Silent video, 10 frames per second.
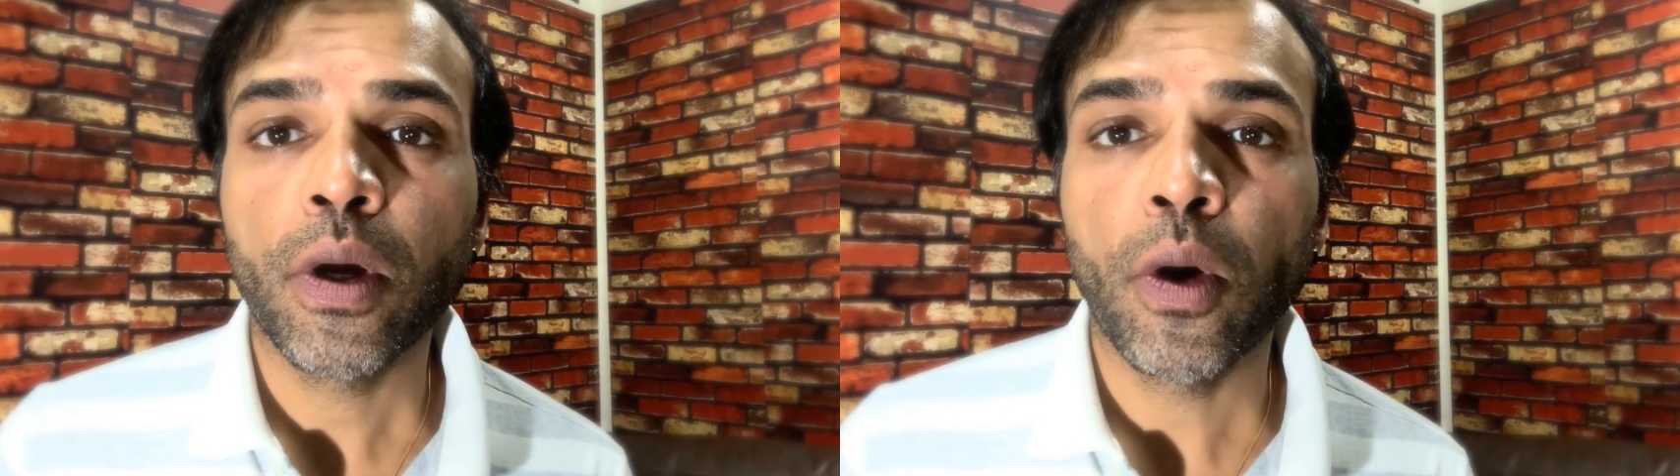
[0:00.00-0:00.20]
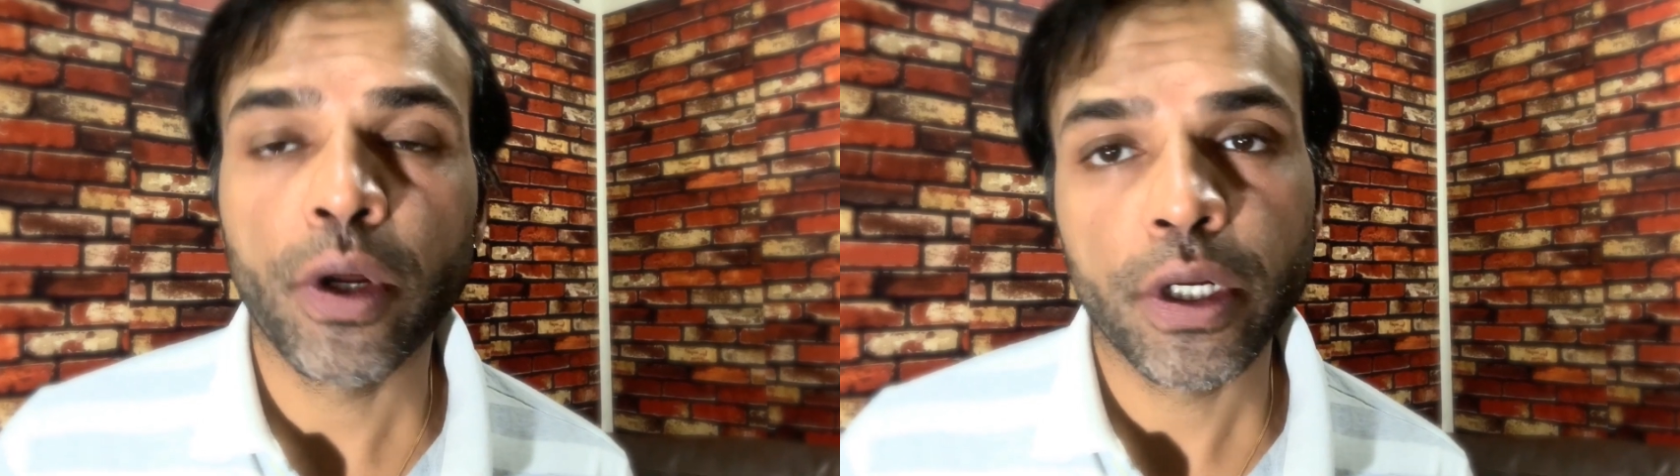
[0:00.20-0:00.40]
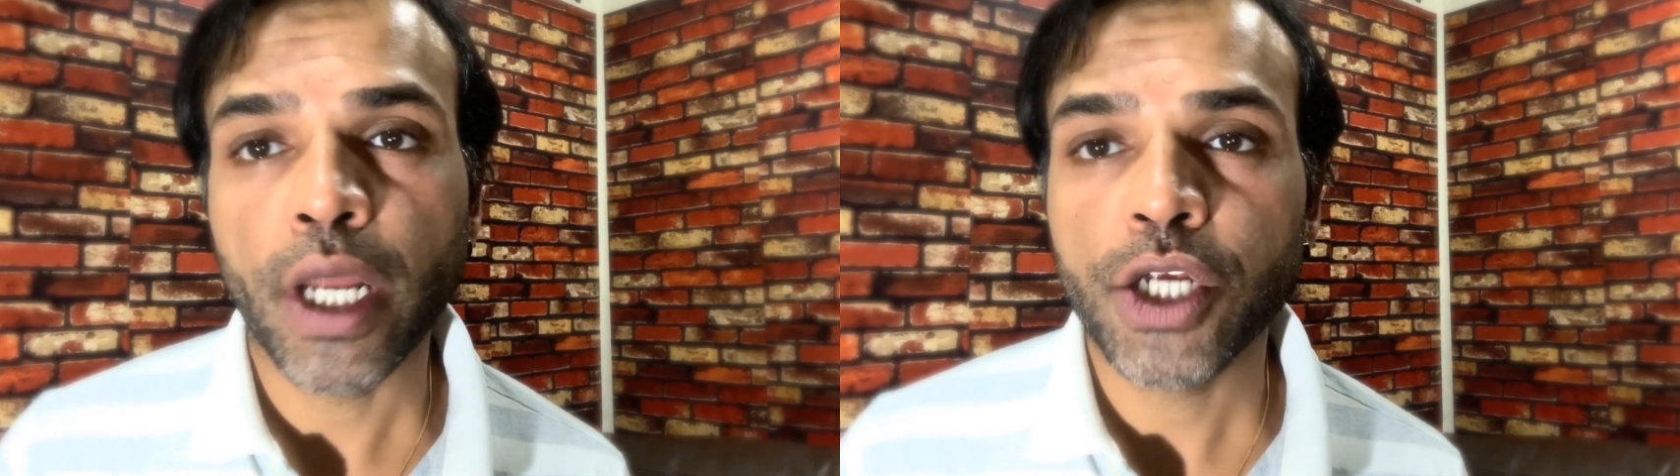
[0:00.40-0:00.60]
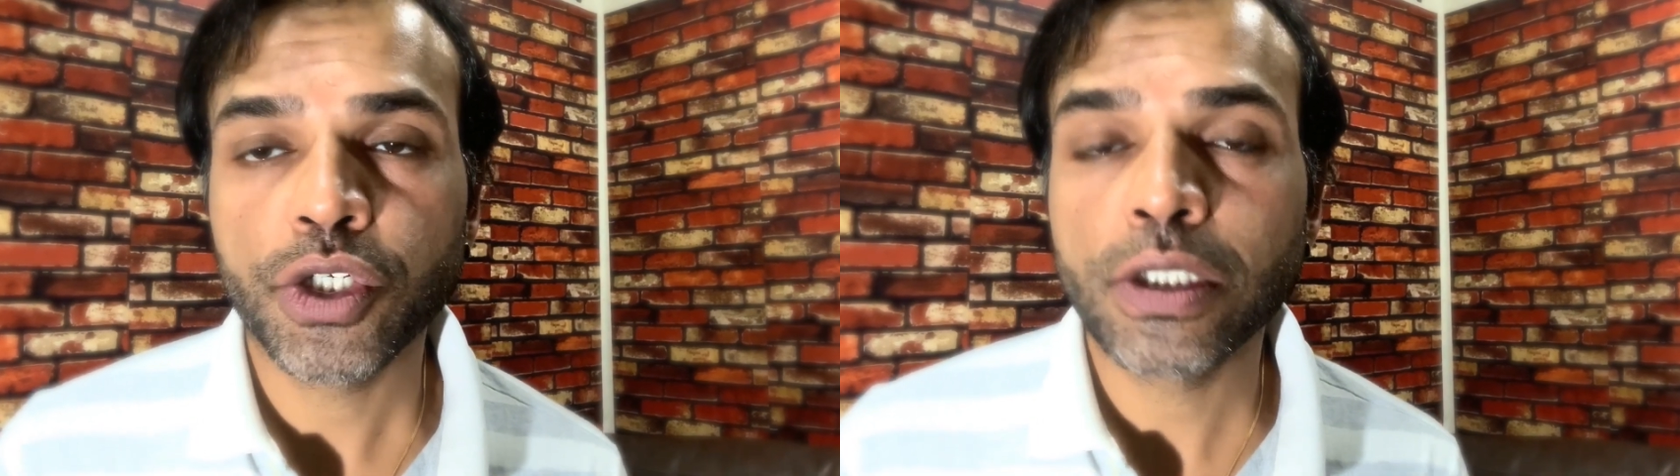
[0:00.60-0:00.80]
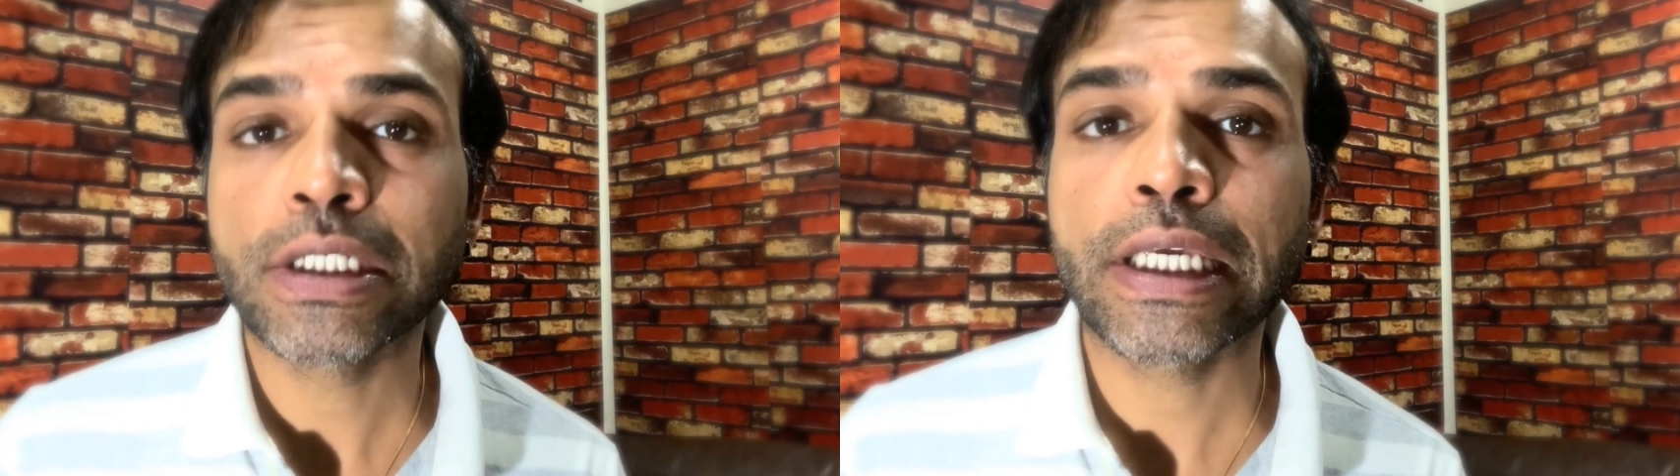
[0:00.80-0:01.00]
on a
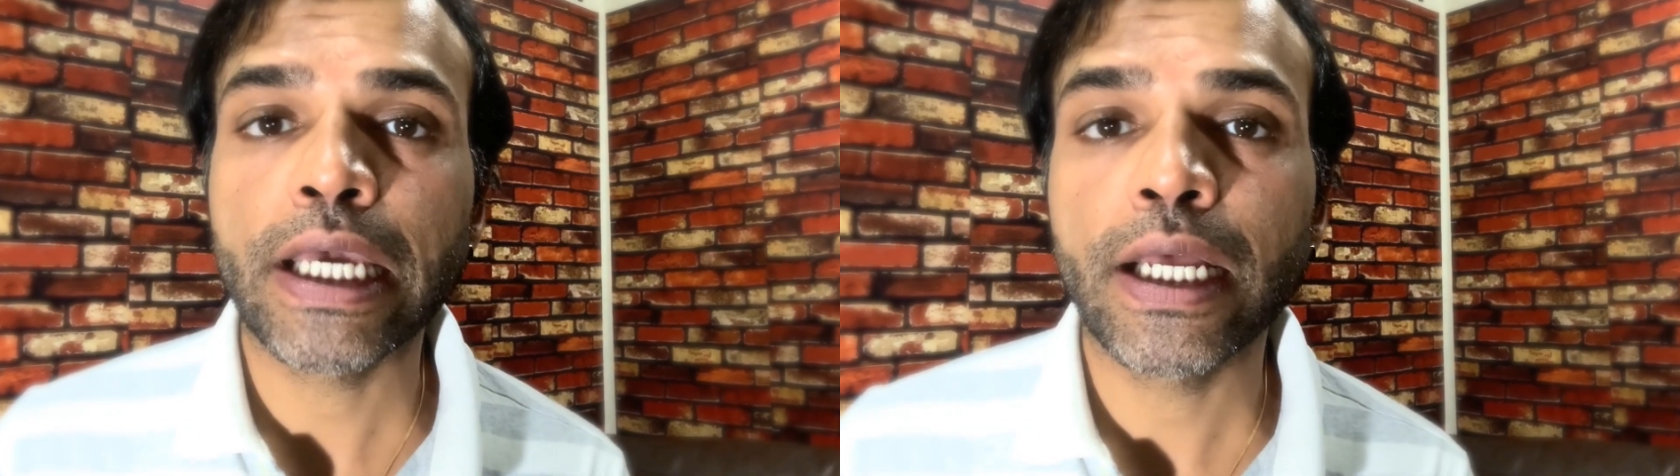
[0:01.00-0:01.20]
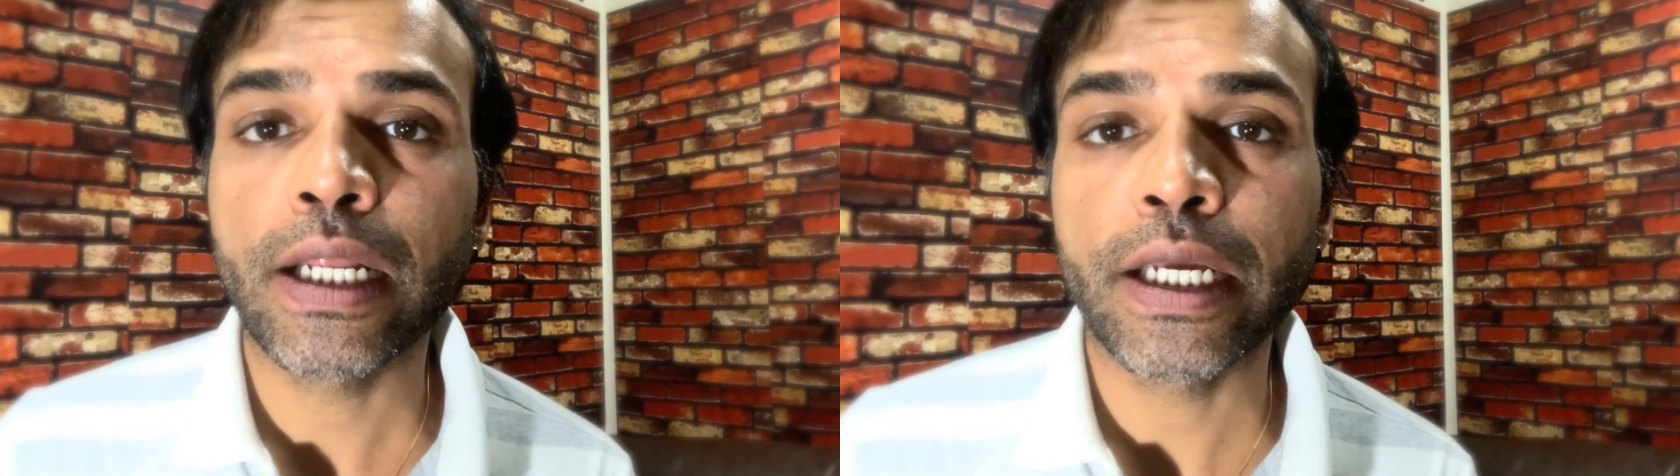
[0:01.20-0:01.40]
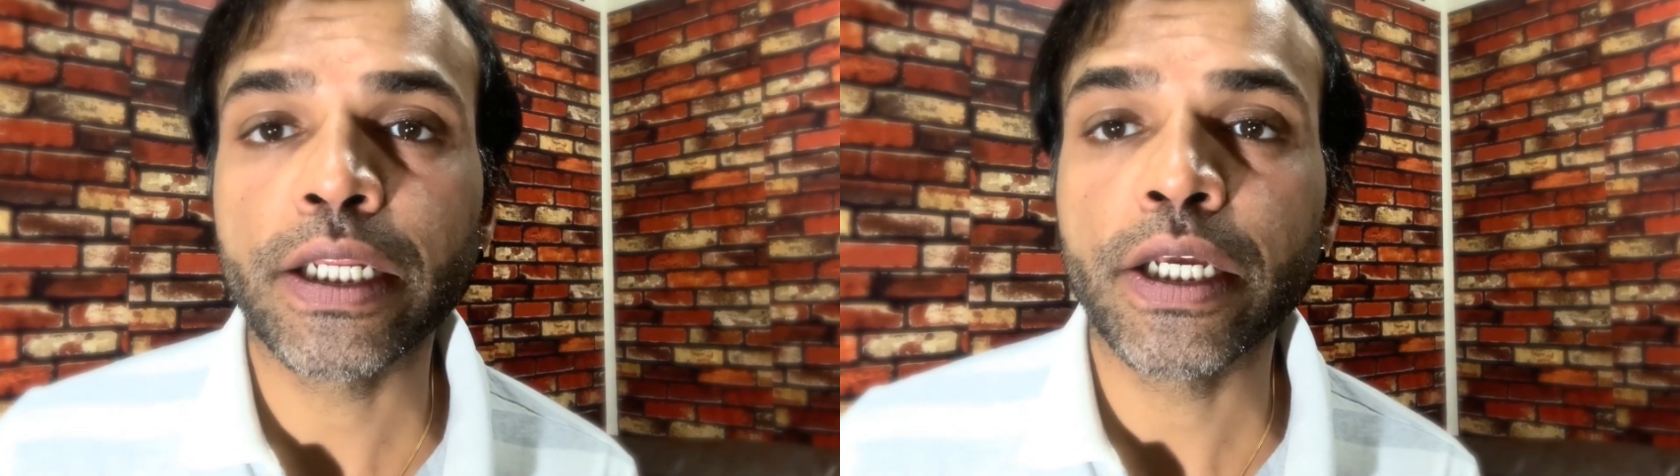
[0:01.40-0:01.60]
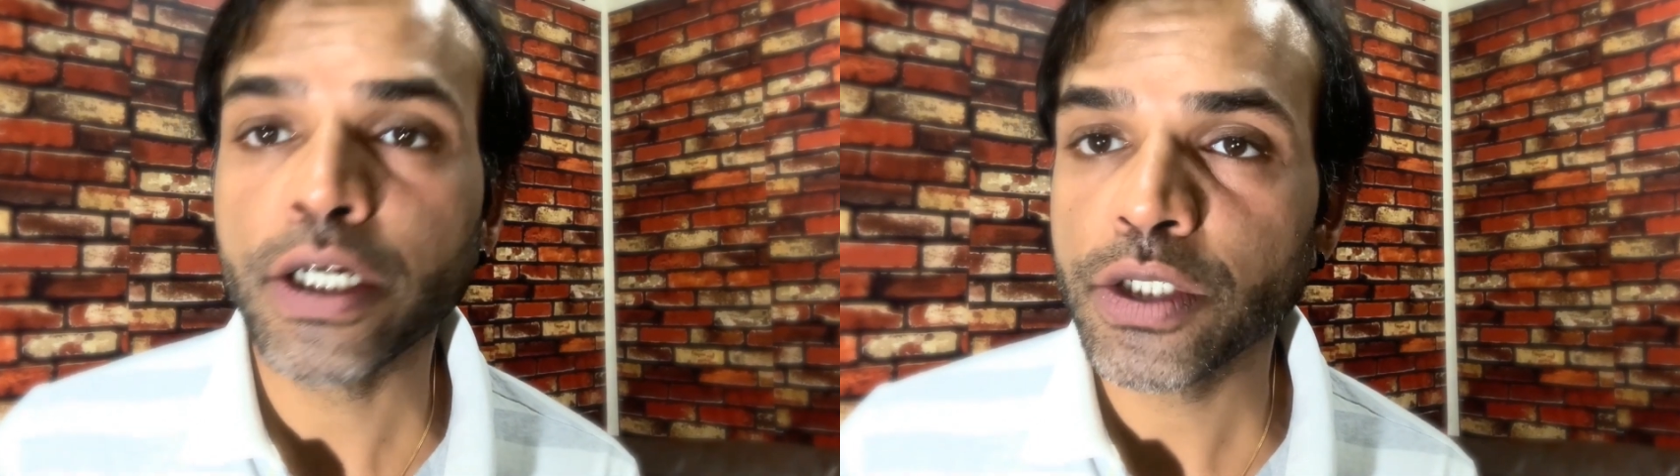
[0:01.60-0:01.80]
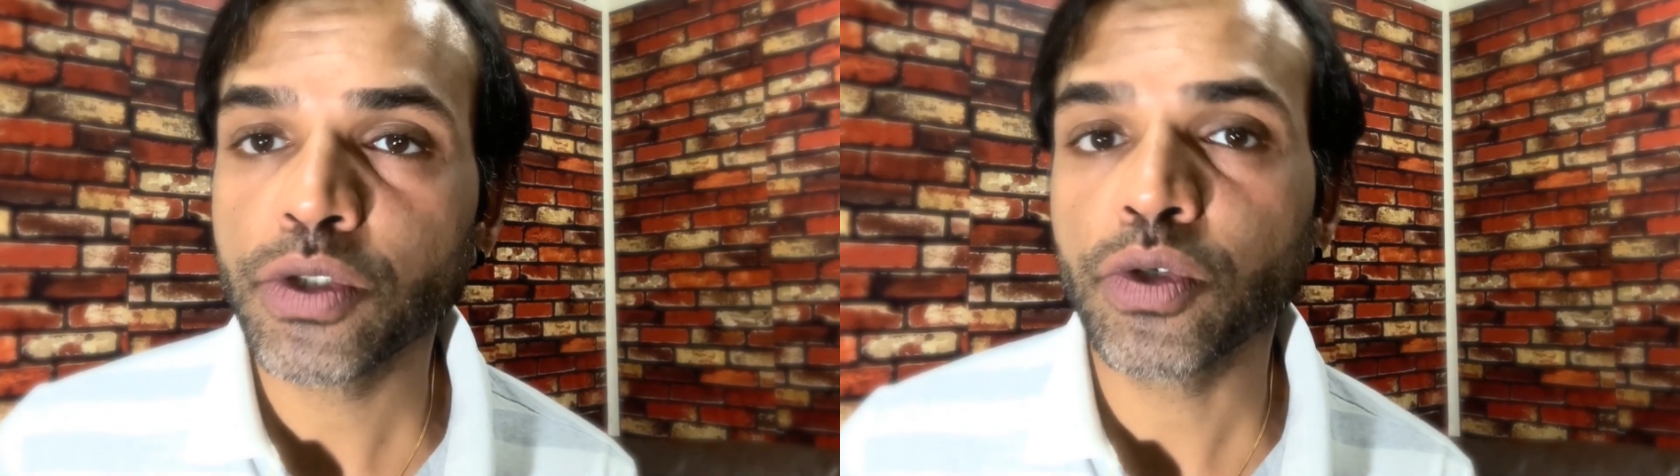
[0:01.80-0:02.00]
national scale in
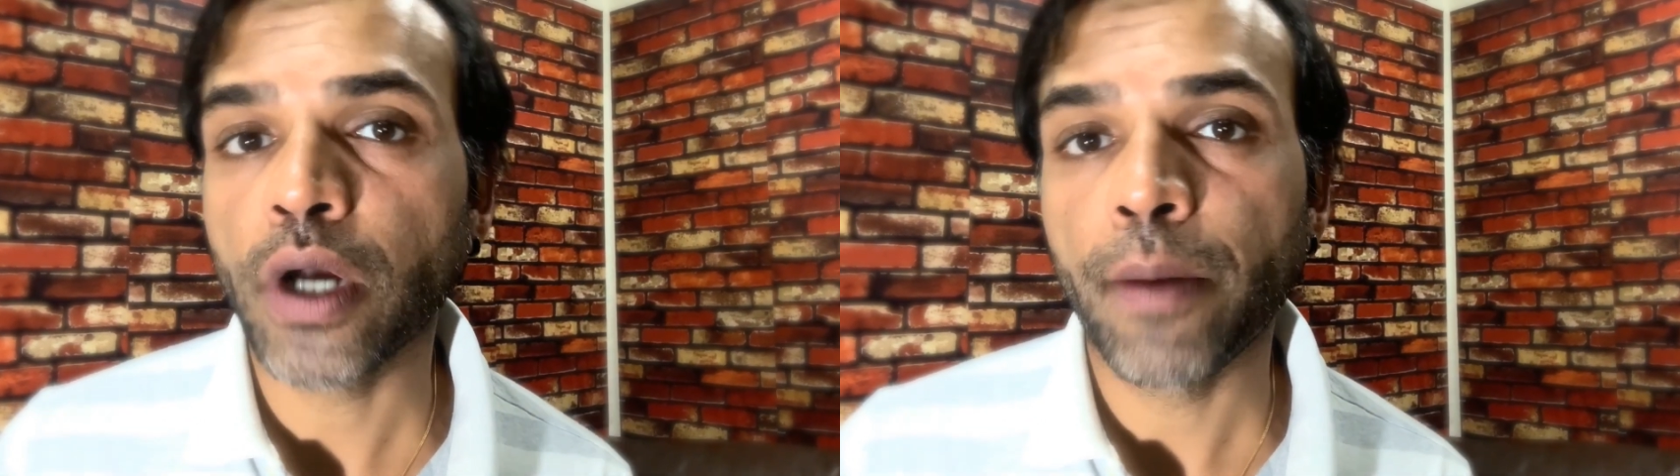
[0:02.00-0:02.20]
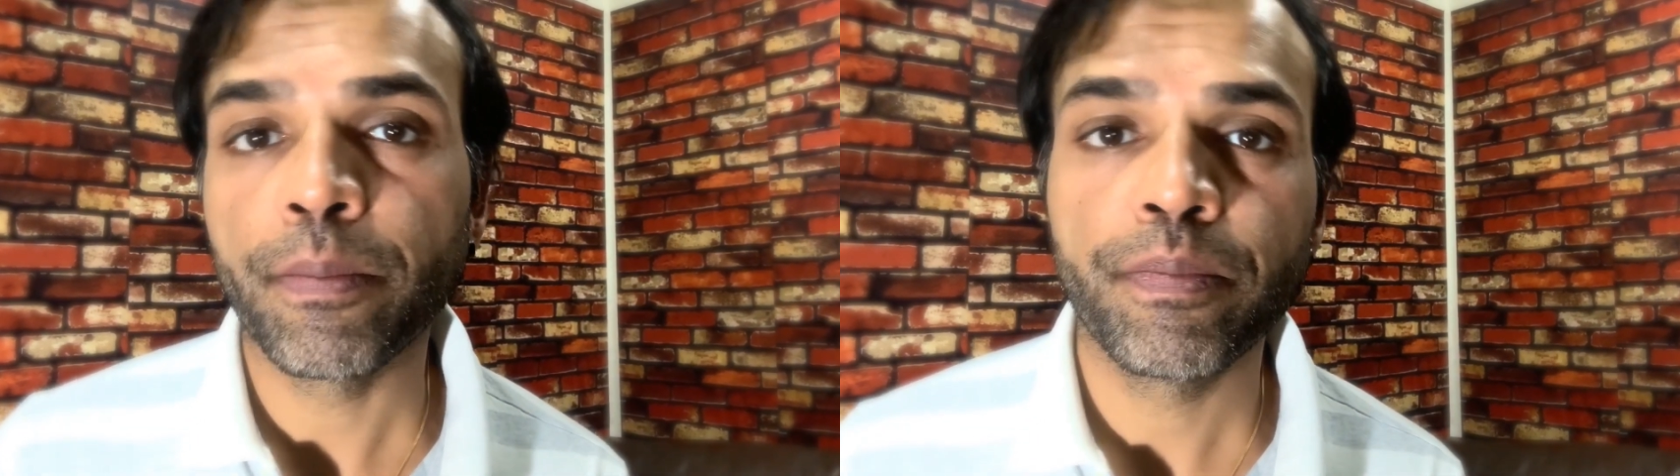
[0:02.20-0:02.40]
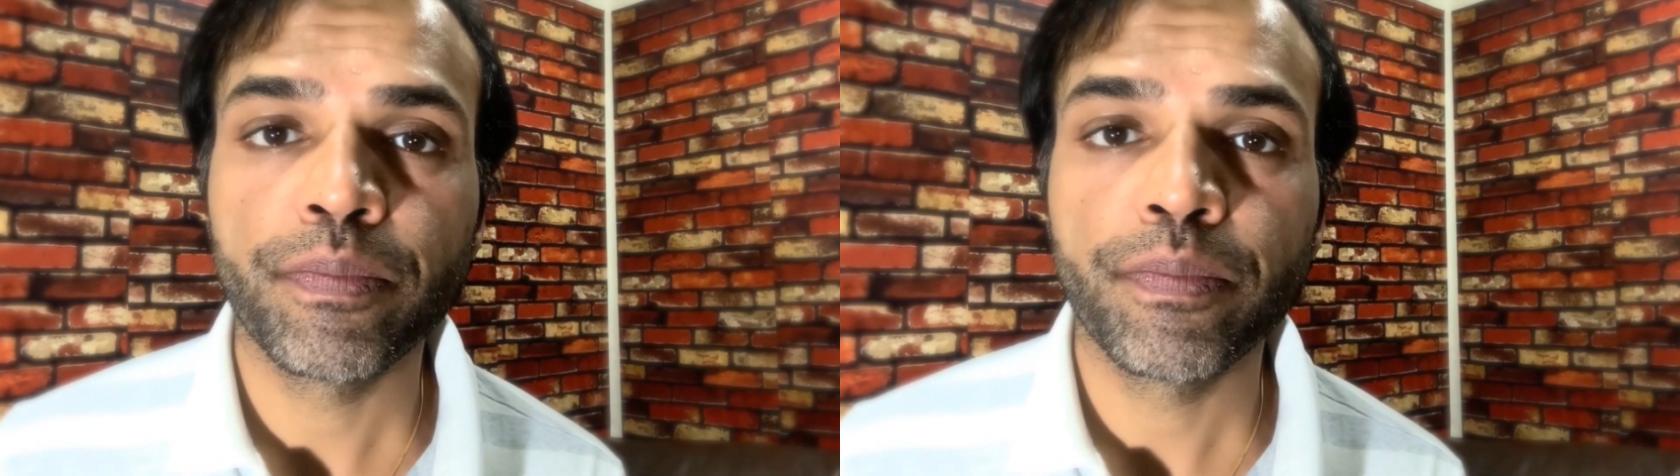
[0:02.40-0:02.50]
years to come